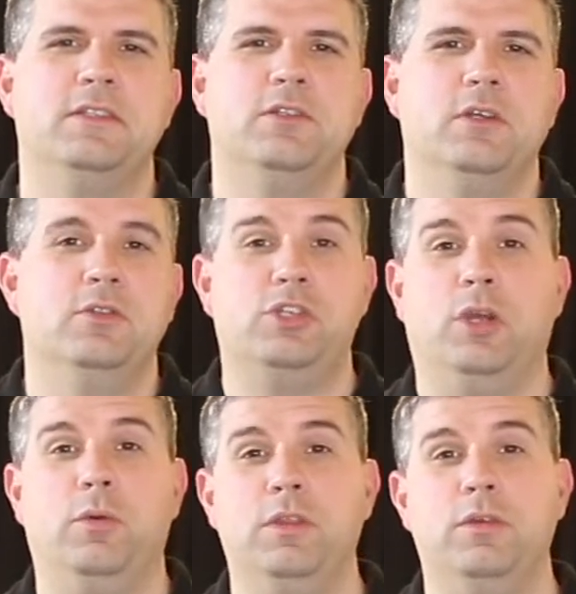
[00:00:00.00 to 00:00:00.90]
to
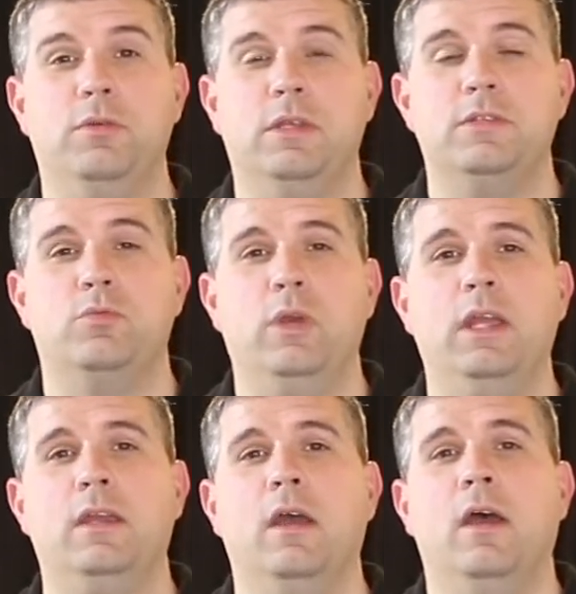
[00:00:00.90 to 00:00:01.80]
share with you this week.